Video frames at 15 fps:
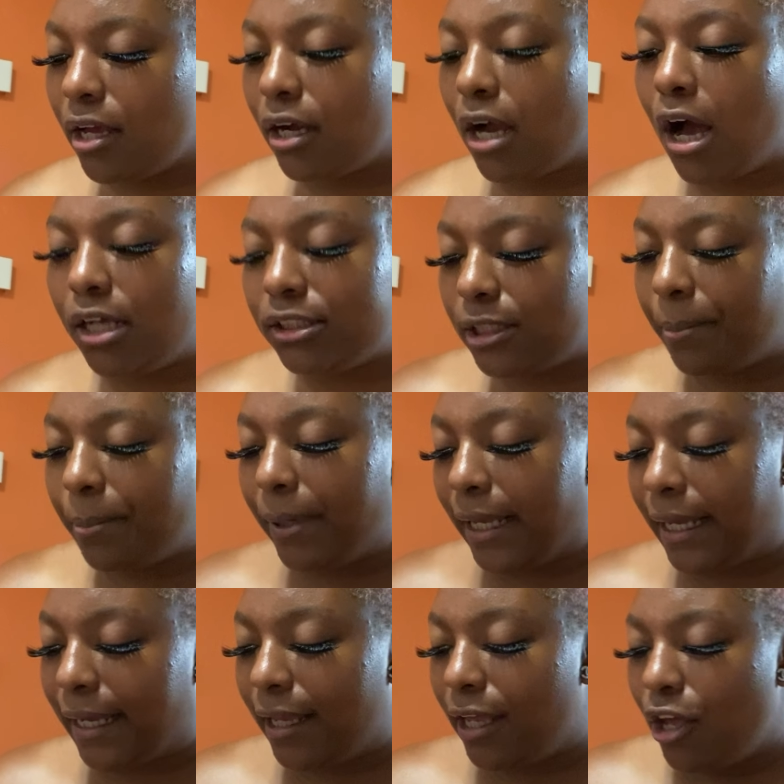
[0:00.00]

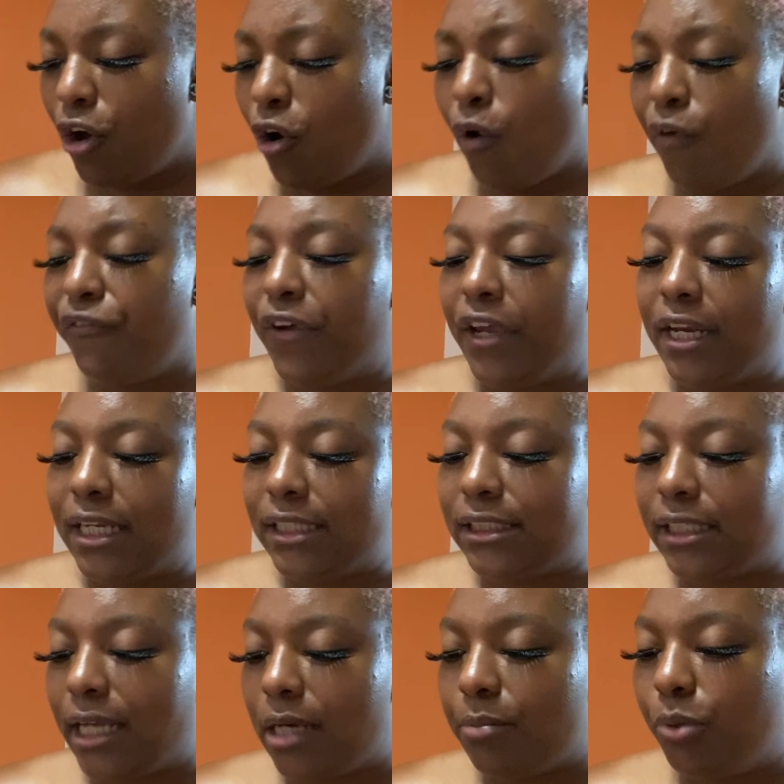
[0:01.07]
contemplating or feeding
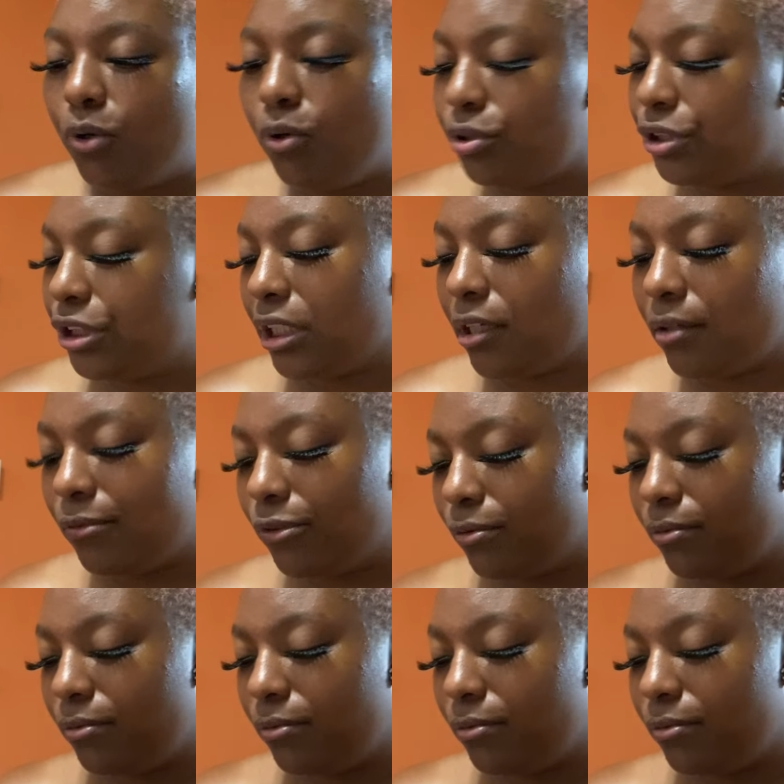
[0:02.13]
into that bullshit. Fire.